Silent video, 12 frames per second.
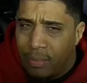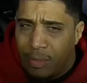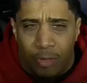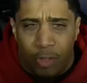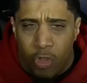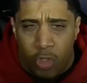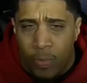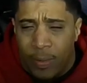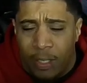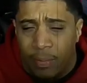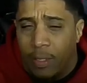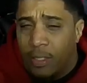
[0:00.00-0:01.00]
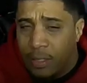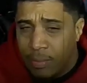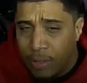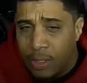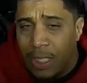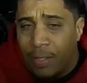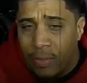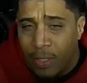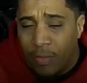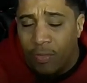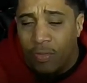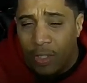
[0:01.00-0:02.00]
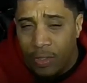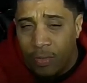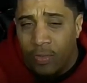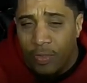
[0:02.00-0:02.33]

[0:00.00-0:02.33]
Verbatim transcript: no disrespect, but it was definitely a fun,